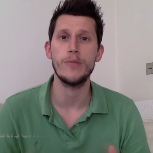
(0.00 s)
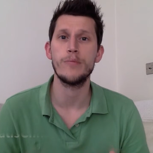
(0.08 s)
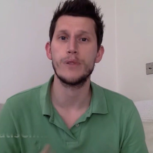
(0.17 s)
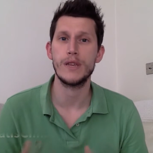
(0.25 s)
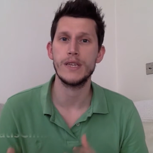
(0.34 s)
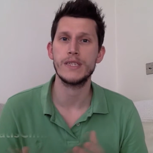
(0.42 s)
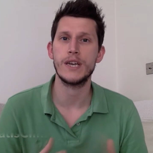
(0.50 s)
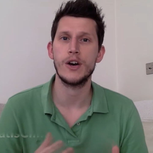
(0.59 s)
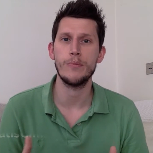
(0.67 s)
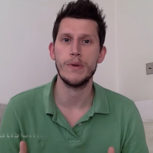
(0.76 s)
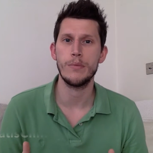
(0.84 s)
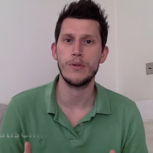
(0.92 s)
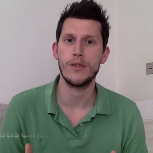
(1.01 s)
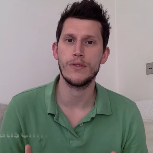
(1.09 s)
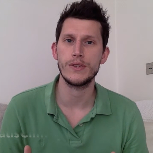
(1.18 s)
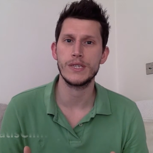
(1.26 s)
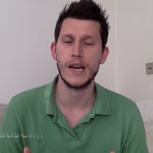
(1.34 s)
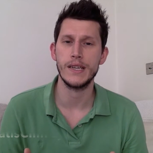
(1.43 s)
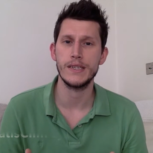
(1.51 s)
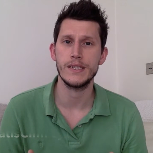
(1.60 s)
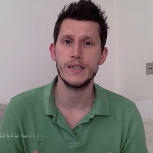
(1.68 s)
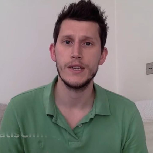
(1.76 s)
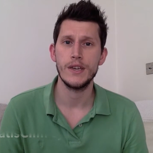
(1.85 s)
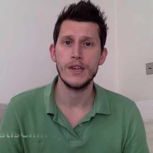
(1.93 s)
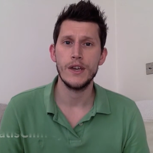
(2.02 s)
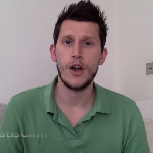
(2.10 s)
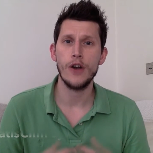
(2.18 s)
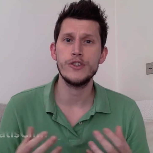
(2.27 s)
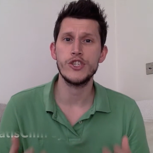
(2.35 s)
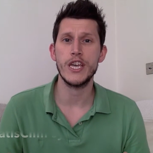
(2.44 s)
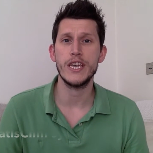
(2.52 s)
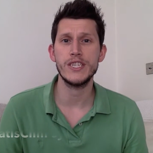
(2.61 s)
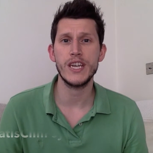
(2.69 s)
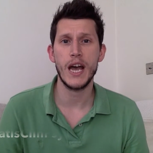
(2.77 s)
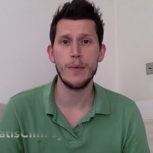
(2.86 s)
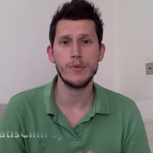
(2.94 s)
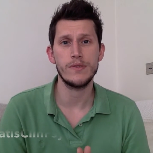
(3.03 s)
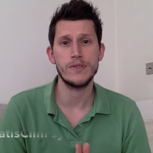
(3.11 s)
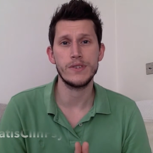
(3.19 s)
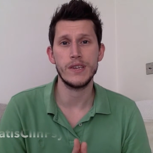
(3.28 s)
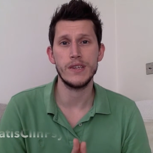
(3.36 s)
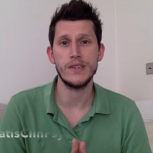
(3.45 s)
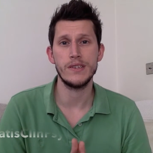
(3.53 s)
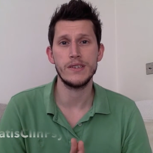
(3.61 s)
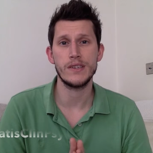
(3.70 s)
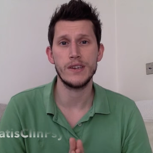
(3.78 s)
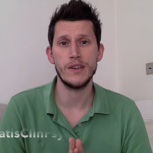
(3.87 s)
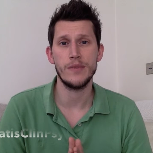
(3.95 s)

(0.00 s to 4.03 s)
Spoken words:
in place to help people understand. How change happens is